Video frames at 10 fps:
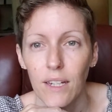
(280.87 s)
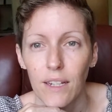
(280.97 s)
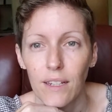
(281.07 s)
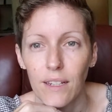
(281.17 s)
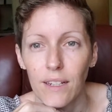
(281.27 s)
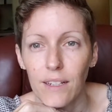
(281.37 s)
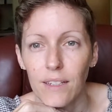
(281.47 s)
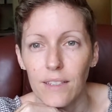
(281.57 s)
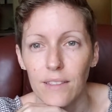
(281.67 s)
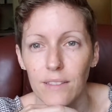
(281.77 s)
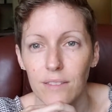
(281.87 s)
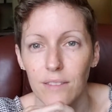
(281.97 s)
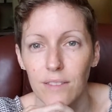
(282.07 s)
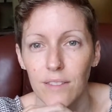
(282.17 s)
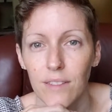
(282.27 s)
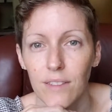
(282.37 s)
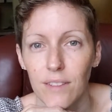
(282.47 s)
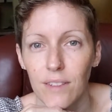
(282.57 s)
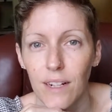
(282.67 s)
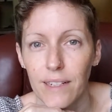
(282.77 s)
And
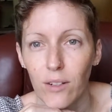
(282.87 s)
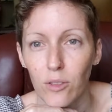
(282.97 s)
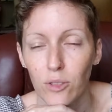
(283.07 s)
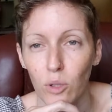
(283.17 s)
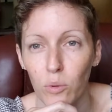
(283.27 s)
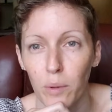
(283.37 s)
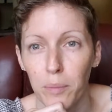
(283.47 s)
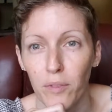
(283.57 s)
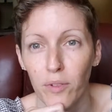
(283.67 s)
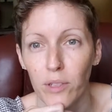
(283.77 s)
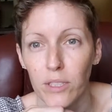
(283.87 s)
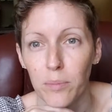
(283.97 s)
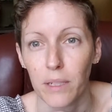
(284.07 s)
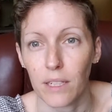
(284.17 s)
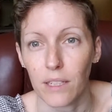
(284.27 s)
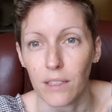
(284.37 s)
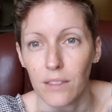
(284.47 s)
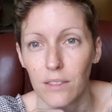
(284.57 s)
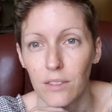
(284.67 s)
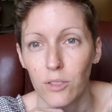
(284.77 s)
I also would prefer it to be
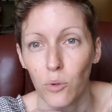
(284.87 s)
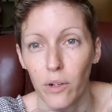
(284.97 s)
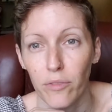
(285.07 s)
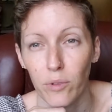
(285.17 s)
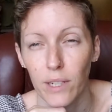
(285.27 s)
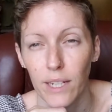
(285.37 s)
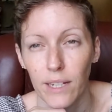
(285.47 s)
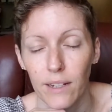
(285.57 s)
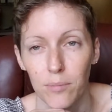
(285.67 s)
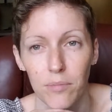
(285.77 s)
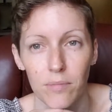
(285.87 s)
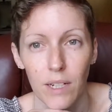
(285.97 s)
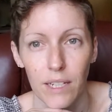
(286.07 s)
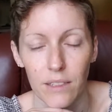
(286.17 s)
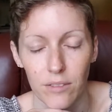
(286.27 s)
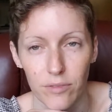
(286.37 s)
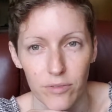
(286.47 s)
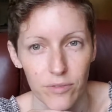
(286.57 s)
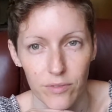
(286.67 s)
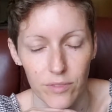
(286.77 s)
soy free. I'm kind of
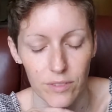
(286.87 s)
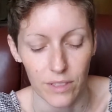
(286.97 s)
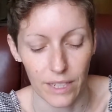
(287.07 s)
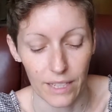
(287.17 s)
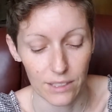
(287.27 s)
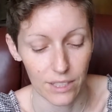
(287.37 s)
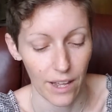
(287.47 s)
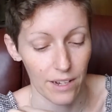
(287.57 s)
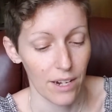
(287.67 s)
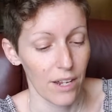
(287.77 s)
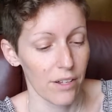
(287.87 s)
against that.